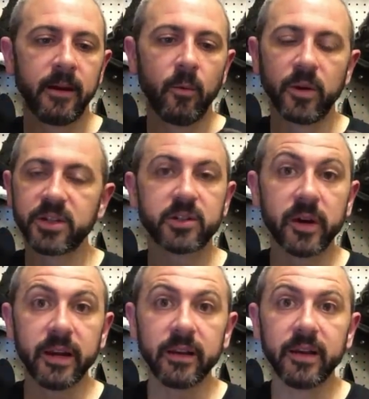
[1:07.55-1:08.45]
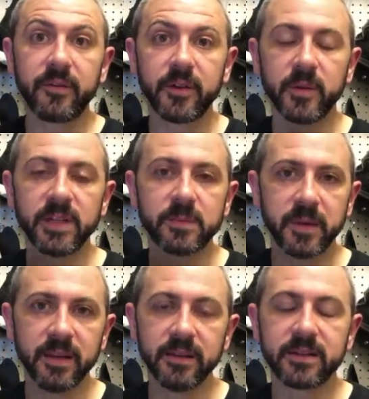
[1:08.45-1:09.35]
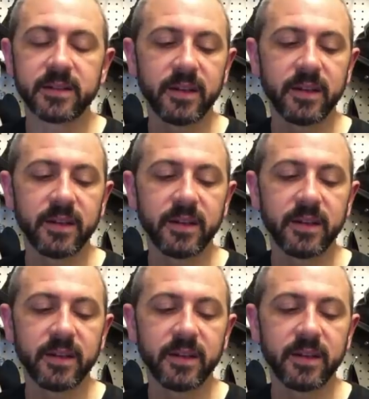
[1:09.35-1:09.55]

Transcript: which is great if you're doing spins,